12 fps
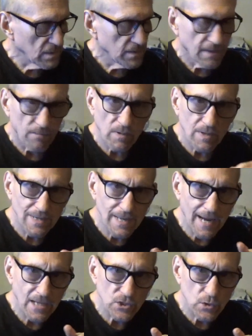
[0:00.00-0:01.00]
That'd be a
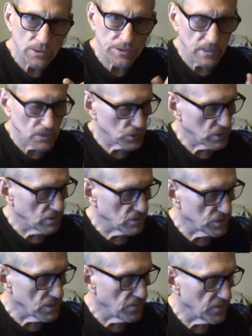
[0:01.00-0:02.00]
natural tension. There's
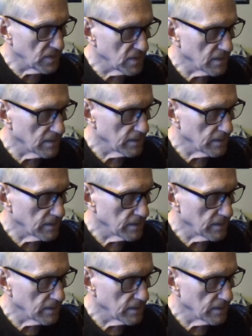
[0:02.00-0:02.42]
nothing